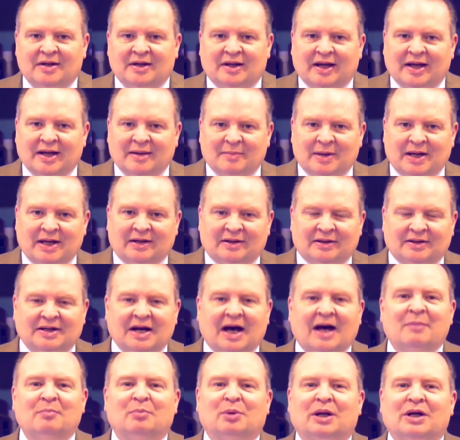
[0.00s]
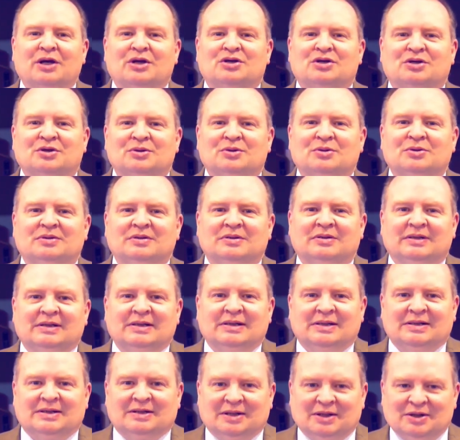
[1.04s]
Amen. God bless you
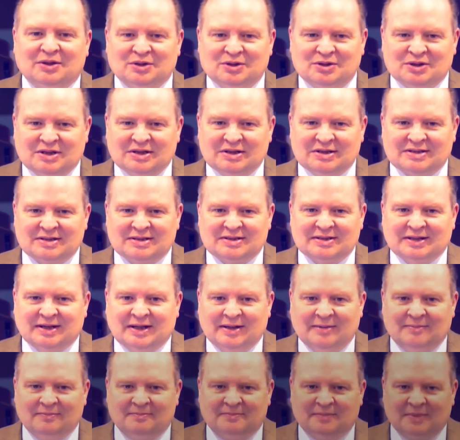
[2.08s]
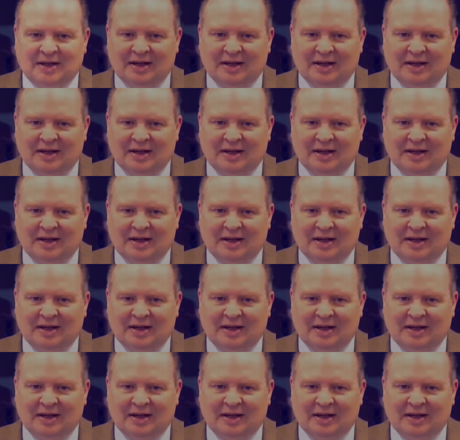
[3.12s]
in Jesus' name.